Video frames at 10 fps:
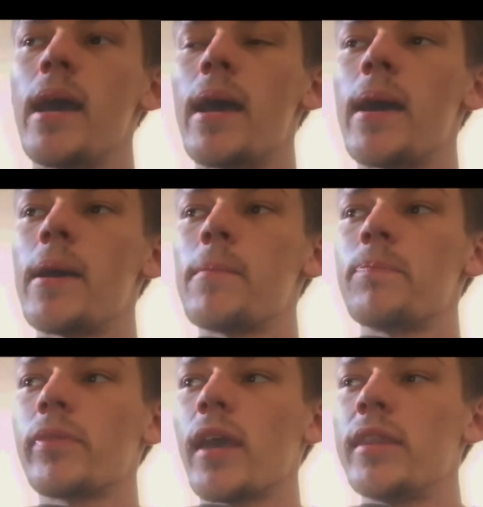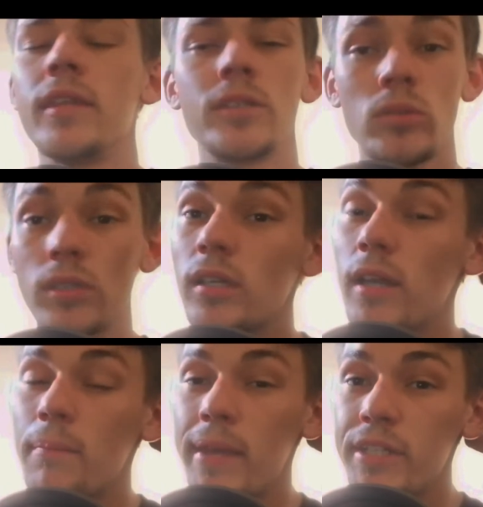And then there's also the
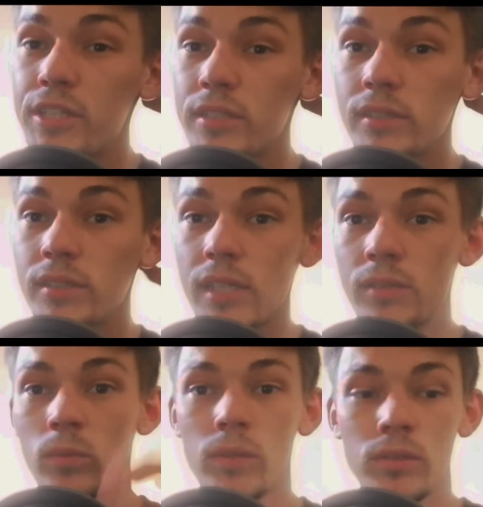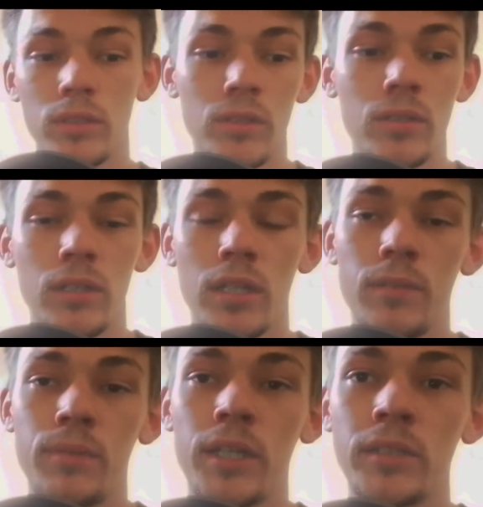dimensions that we're also going
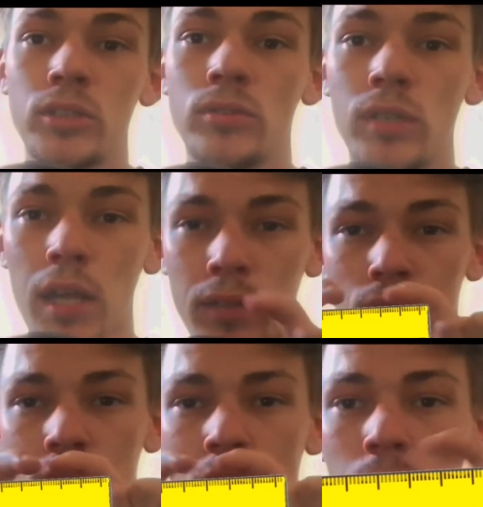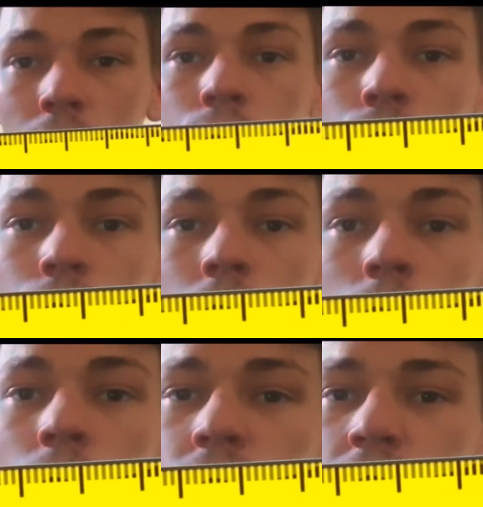to bring in soon, like for example a ruler with